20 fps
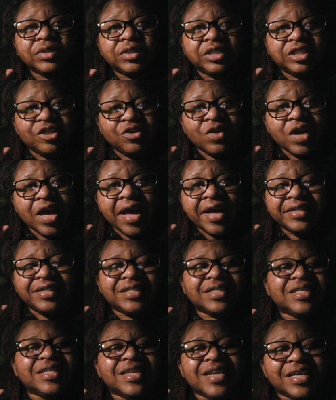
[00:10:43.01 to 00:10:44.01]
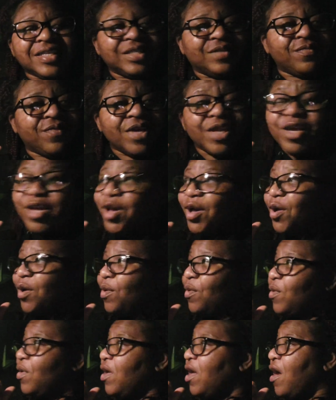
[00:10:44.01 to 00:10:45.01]
we'll see you guys in the next
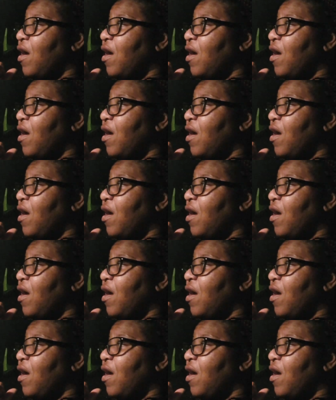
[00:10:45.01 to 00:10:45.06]
video.